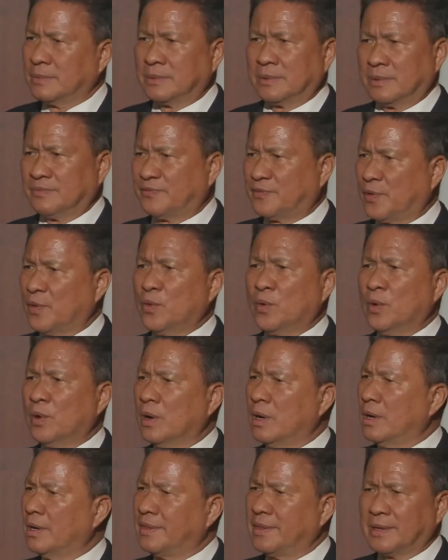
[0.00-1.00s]

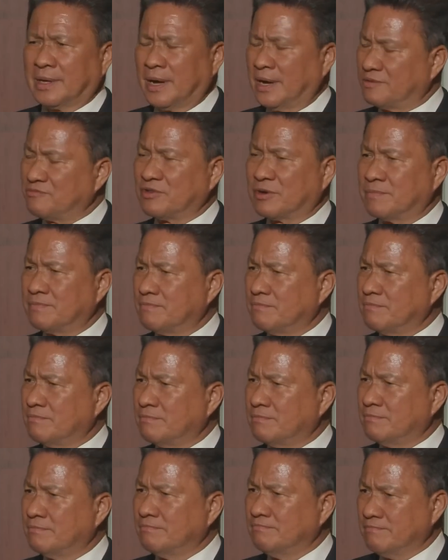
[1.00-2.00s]
few hundred
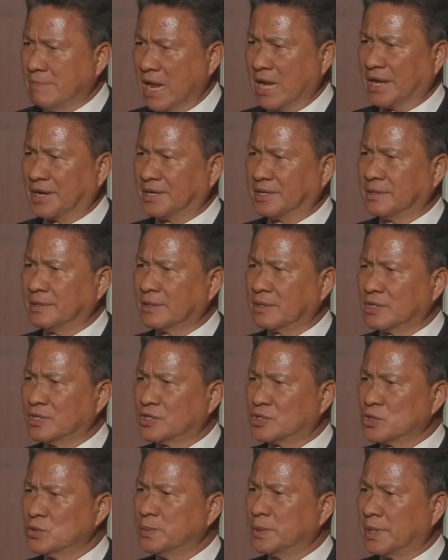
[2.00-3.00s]
million
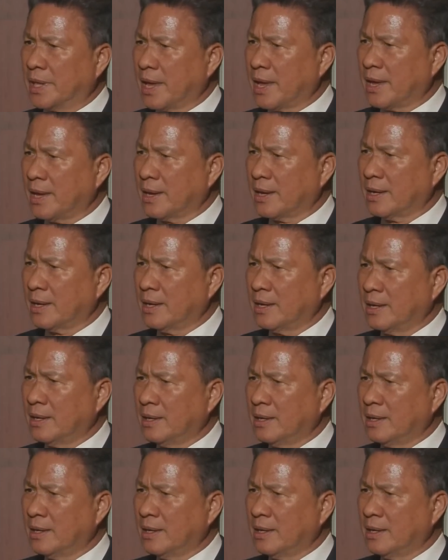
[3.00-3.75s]
consumer there.